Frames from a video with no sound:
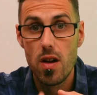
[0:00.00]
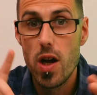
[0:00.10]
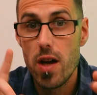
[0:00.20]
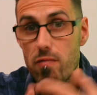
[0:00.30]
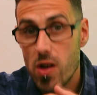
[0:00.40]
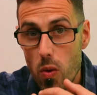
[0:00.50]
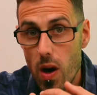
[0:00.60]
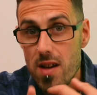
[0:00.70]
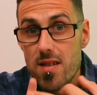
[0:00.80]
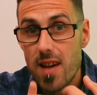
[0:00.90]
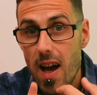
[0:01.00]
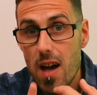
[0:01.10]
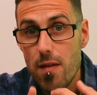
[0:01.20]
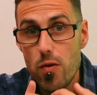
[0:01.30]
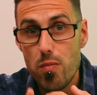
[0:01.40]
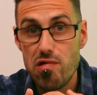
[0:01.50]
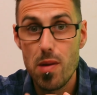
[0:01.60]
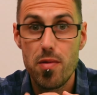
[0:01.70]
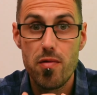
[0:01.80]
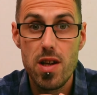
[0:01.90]
it requires careful
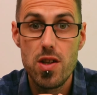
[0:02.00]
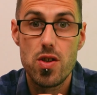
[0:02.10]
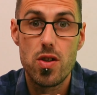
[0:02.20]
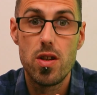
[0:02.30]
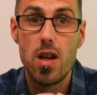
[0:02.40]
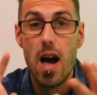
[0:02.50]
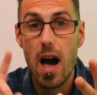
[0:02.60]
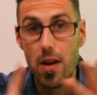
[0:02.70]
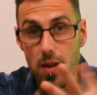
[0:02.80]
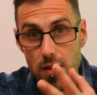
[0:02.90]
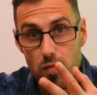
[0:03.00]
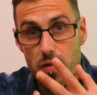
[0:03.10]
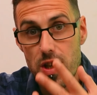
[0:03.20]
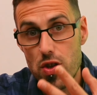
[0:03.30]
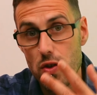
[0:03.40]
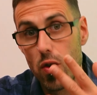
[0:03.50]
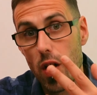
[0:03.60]
preparation, and its regional